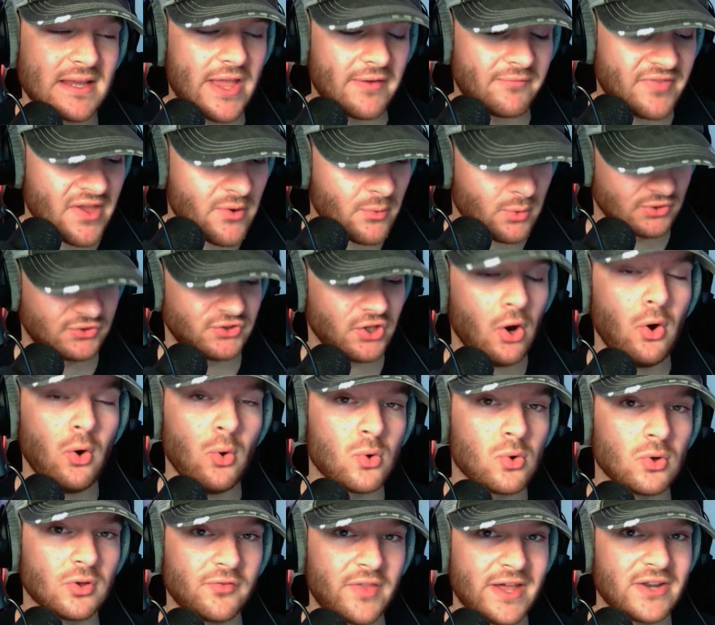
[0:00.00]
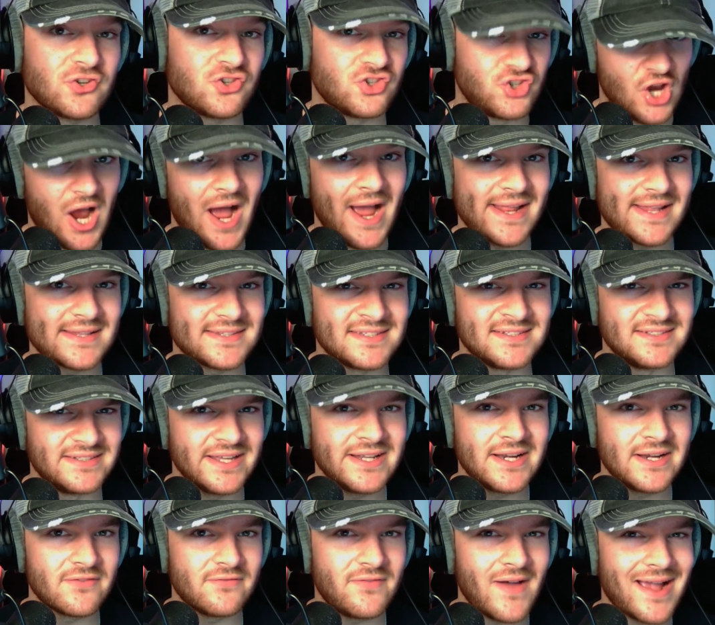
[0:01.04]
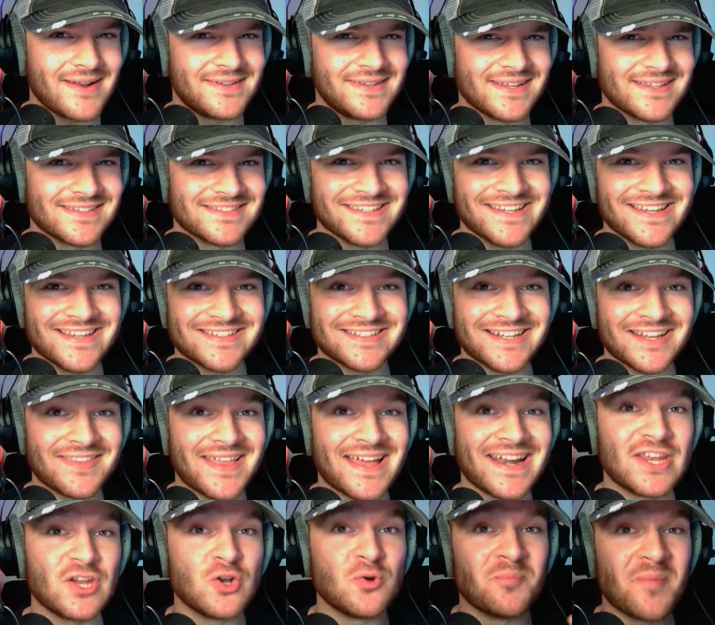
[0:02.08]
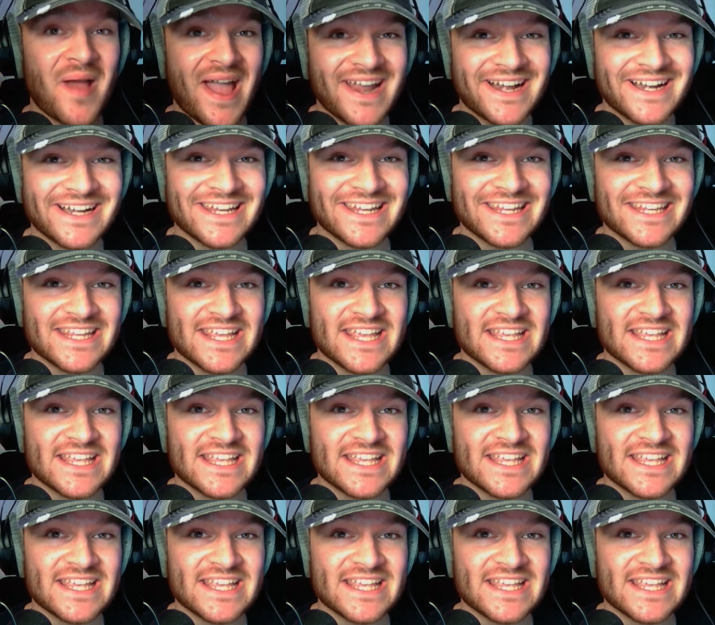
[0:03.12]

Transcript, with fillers: if they were told that giants did in fact exist and that humanity